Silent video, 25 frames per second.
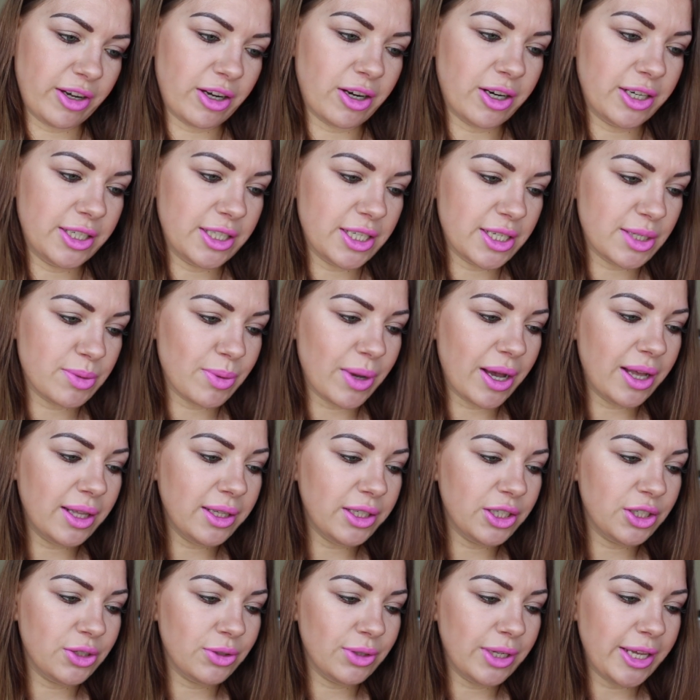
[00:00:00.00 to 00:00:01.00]
a card as
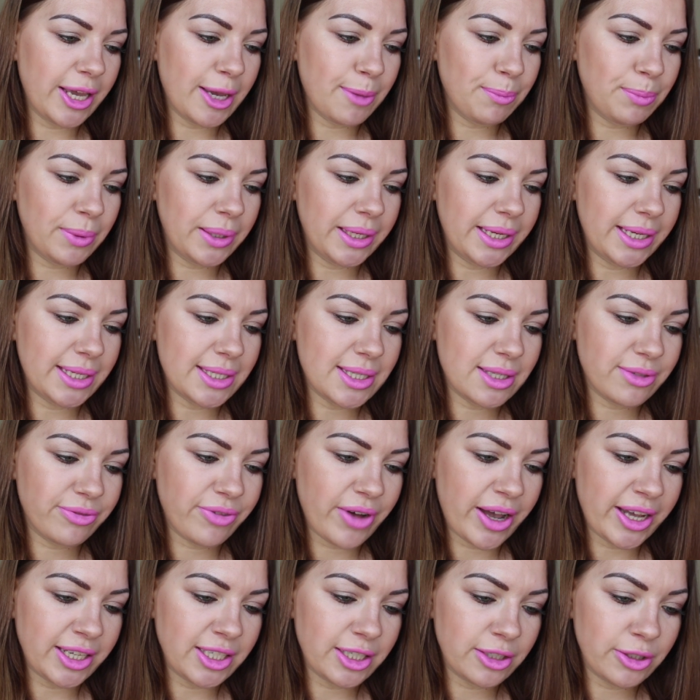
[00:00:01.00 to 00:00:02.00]
well. Yuliya, please
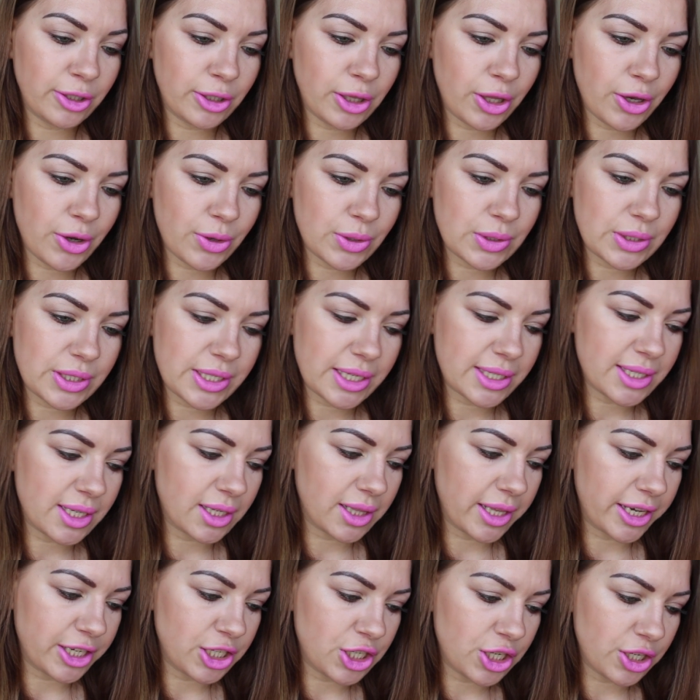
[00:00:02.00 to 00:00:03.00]
find and close the
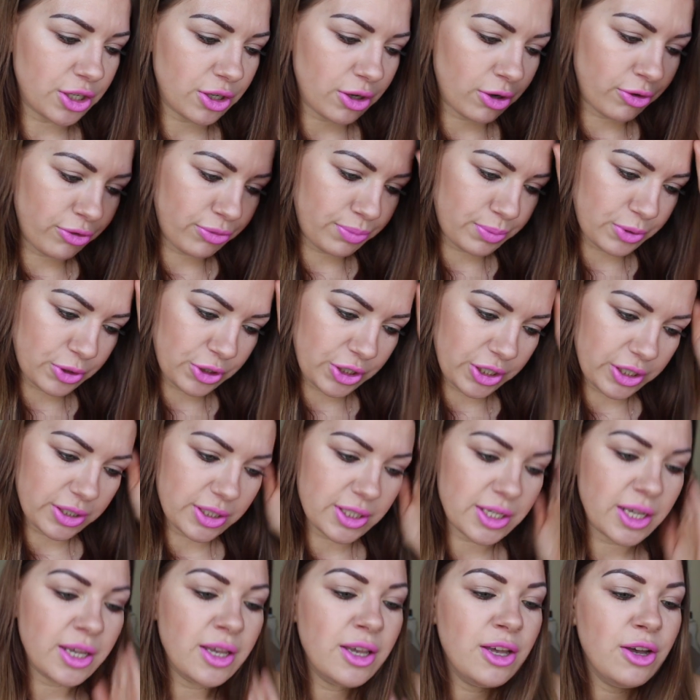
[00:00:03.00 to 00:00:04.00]
selection of
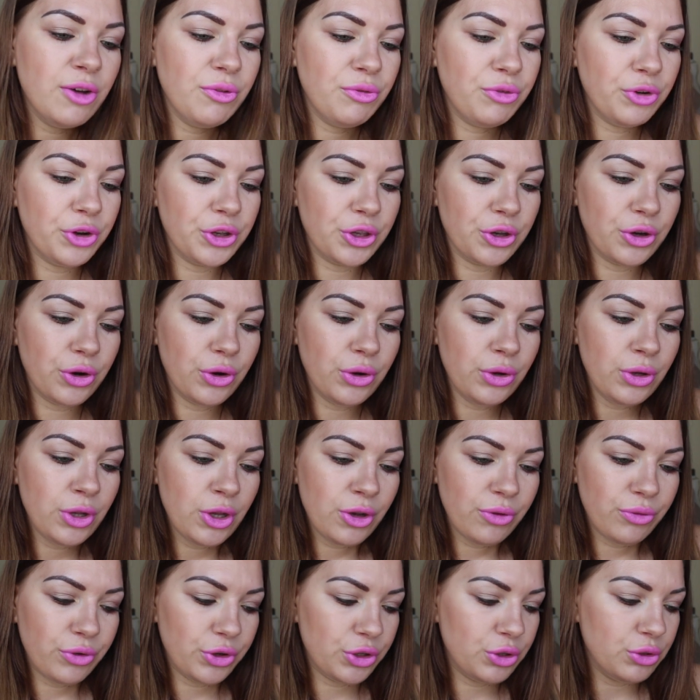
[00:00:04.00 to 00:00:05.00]
products for
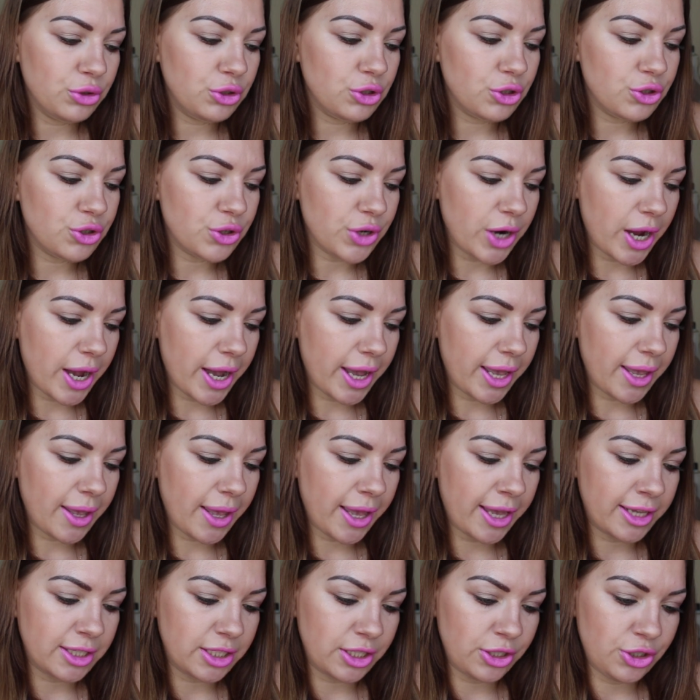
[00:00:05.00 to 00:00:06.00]
you to
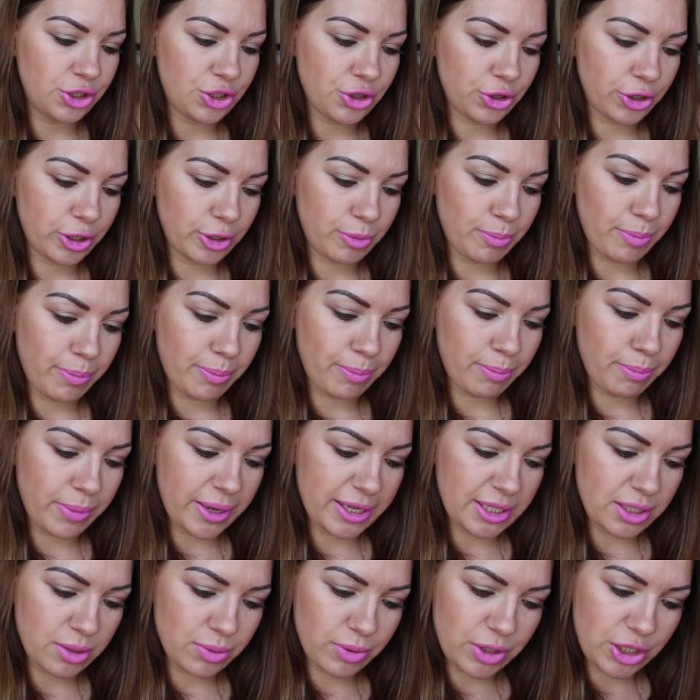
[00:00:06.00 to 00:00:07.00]
try and enjoy.
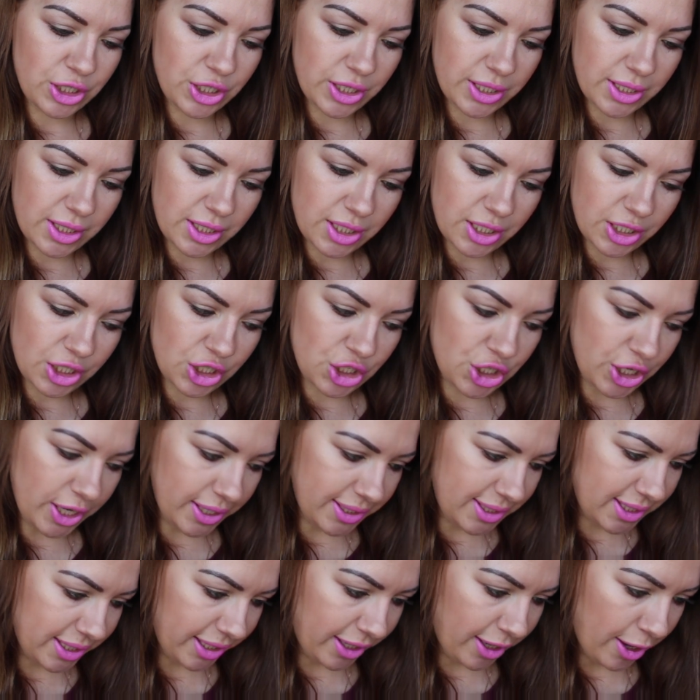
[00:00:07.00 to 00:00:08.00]
Best wishes,
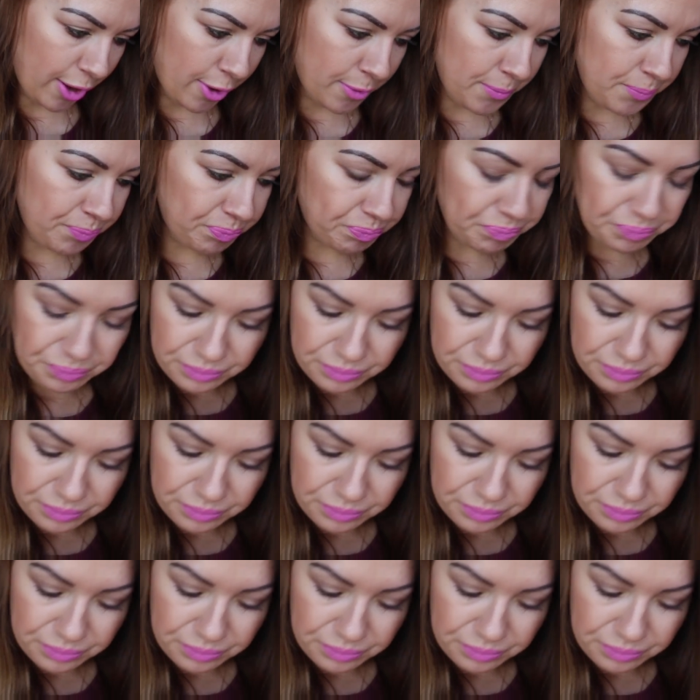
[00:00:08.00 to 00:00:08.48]
Jessica.